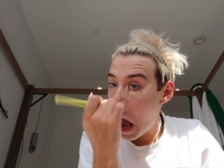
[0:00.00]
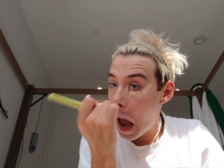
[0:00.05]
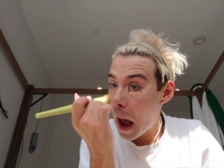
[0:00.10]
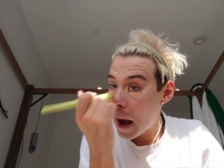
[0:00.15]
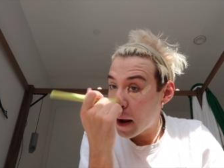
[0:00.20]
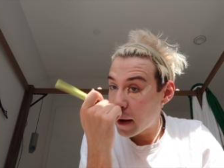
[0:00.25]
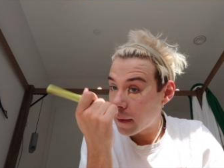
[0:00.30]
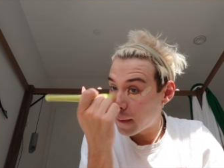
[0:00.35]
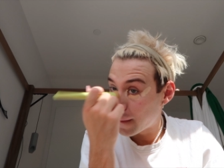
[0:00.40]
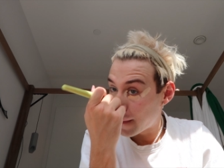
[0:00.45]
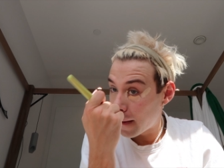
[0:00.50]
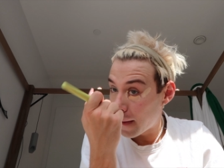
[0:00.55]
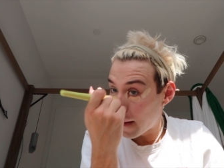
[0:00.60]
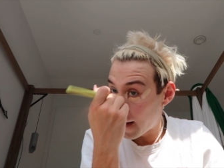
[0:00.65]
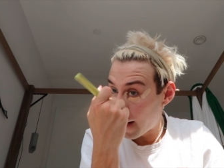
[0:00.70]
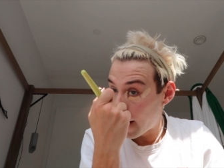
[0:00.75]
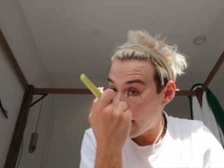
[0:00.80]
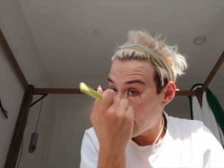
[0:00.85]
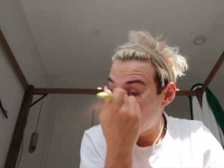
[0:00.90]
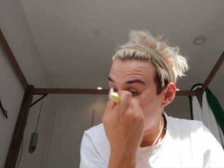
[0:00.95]
anything like
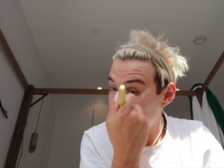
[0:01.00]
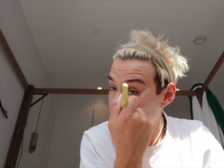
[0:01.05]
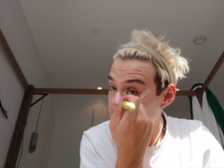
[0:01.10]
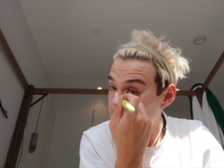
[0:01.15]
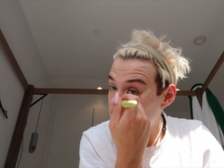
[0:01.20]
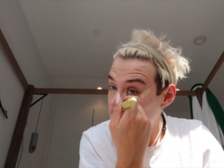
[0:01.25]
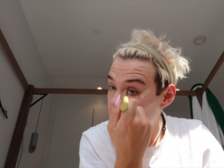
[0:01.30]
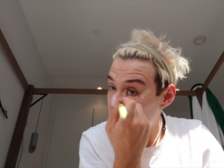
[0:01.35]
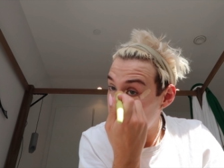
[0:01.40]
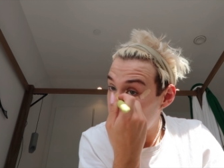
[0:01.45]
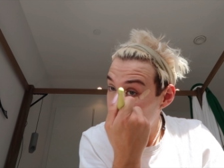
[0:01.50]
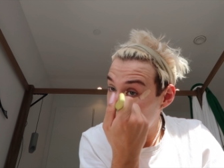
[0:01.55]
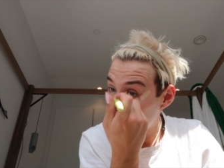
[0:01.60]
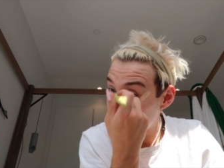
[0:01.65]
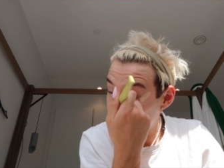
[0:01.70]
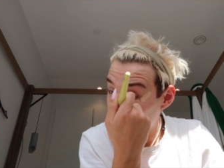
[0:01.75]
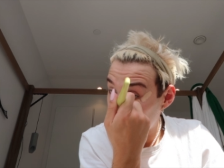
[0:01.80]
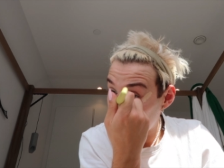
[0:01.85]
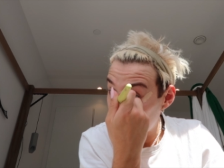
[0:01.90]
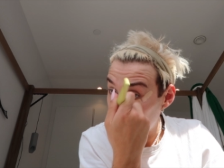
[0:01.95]
that, let me
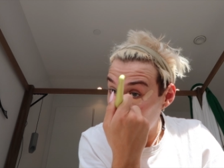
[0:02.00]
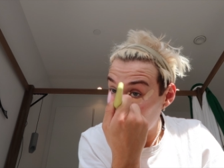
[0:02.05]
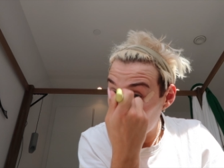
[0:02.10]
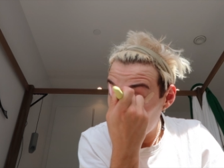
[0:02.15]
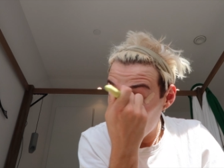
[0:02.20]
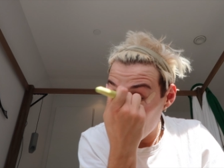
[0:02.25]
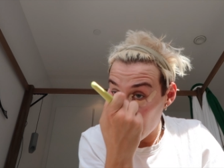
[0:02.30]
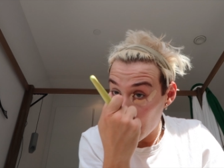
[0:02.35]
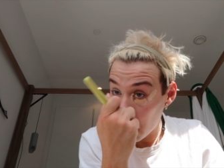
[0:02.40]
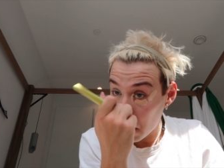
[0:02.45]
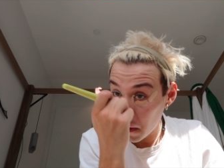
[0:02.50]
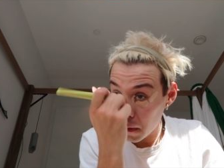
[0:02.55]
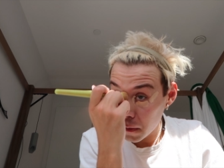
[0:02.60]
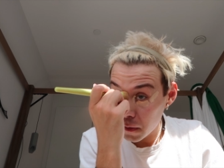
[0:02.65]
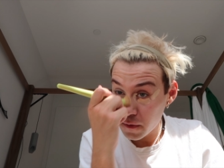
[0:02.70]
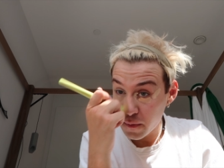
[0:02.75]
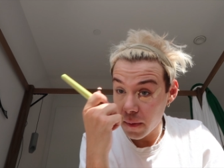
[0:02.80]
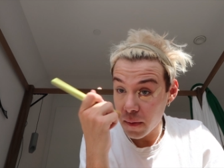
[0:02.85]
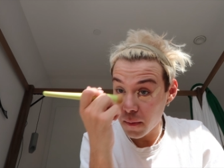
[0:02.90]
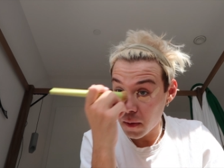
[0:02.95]
know what
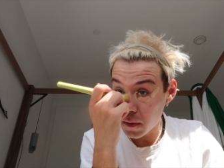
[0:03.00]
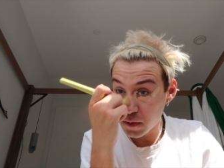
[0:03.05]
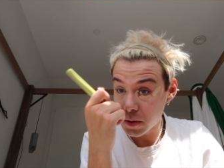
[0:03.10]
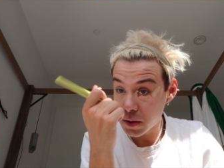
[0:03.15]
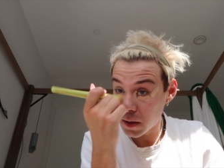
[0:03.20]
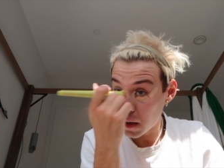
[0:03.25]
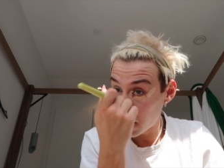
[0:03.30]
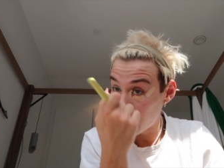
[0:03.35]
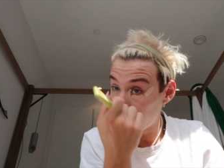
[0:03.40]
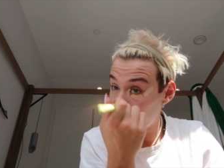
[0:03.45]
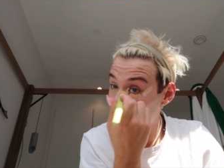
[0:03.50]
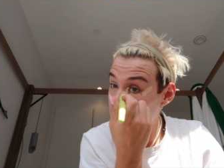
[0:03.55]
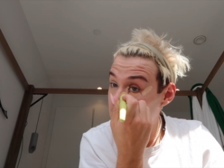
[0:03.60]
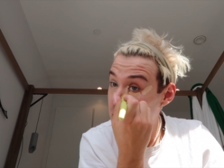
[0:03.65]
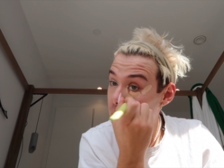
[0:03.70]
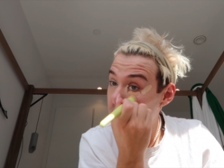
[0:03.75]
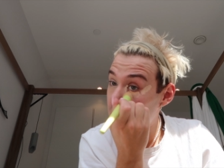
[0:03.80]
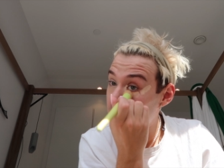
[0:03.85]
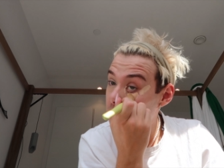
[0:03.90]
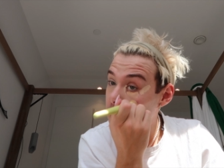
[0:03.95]
you've been watching
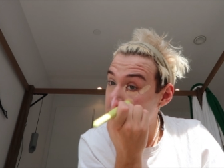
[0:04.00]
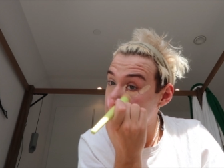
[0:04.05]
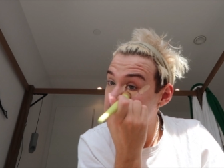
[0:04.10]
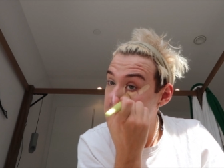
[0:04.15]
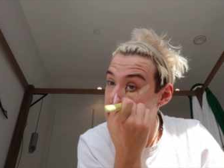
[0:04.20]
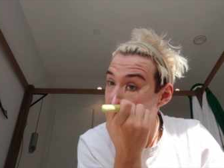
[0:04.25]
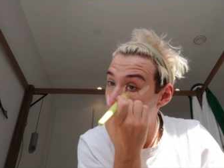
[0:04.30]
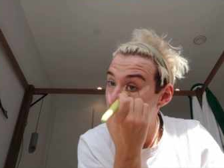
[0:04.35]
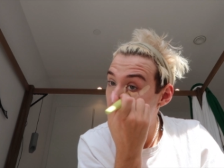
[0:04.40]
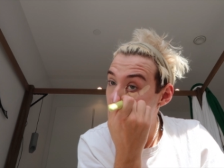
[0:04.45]
because